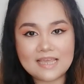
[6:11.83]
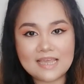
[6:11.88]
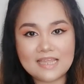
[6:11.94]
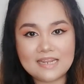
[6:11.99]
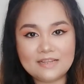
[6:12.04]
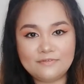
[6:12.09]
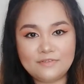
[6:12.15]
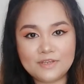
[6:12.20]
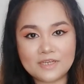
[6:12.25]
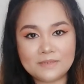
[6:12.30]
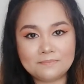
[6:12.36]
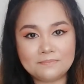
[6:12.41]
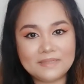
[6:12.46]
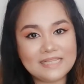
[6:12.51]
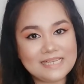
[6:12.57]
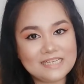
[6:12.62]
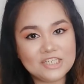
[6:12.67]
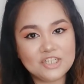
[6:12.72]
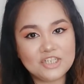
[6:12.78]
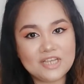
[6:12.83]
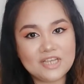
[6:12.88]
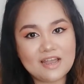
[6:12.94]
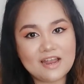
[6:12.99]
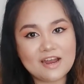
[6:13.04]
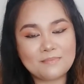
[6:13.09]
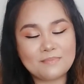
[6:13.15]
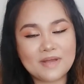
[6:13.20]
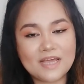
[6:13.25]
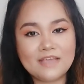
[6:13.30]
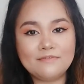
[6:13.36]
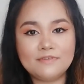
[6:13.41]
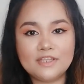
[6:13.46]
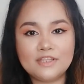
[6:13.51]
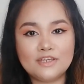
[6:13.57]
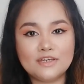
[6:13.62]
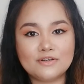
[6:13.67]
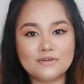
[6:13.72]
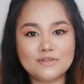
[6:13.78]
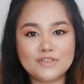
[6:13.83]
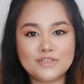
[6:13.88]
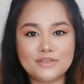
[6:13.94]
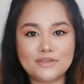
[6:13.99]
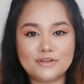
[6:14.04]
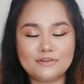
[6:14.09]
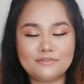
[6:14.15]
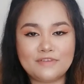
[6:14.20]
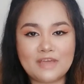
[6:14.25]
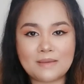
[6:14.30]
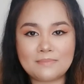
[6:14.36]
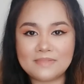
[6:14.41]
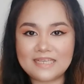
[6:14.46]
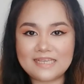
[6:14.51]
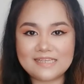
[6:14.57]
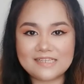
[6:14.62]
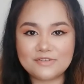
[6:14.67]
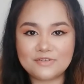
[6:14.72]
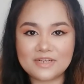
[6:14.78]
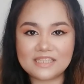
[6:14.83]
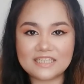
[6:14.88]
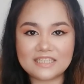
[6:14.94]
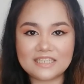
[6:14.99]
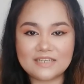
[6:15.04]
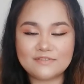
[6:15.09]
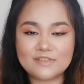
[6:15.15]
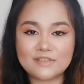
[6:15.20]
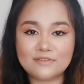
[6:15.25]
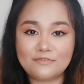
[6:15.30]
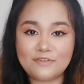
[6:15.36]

And if you can please share my videos to your families, relatives,